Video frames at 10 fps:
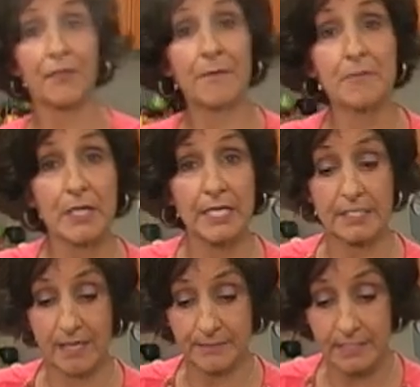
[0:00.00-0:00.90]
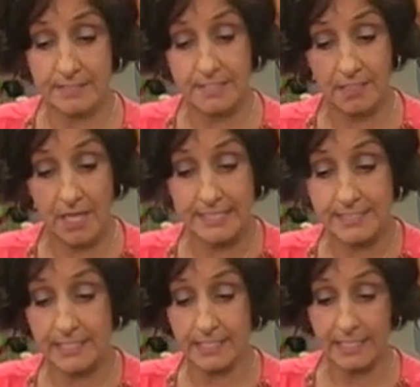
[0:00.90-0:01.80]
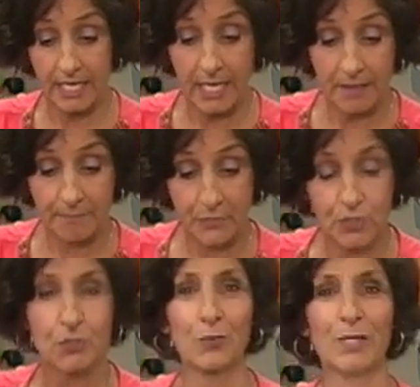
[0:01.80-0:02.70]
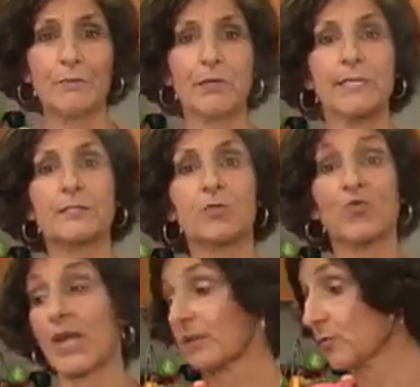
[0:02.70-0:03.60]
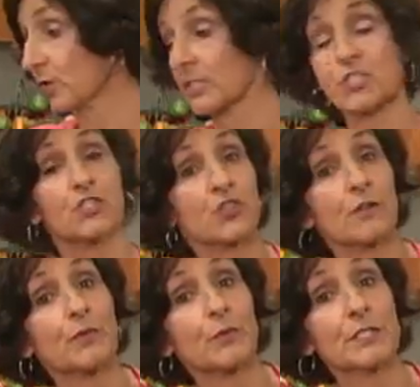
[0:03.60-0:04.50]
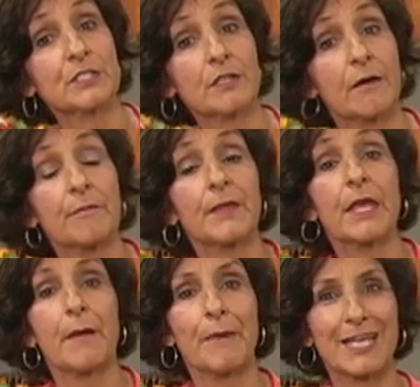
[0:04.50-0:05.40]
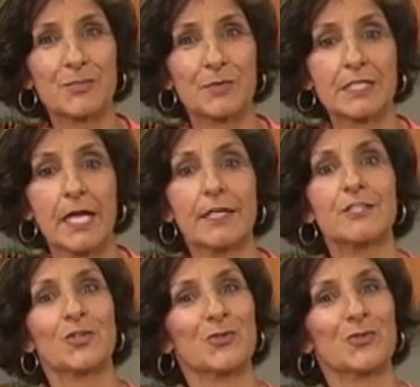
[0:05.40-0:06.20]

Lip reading: the meat, I'm going to slice it, put the green beans around it. We're going to serve it with some mashed potatoes, so